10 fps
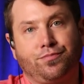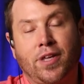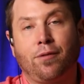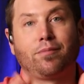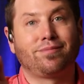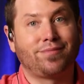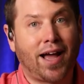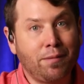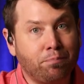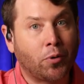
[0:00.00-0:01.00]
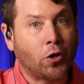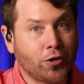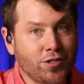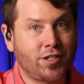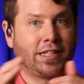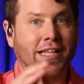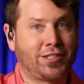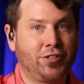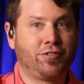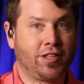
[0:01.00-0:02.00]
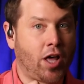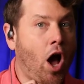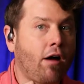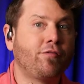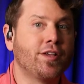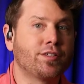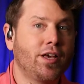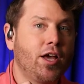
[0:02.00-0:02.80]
Now, I personally like to use it in the office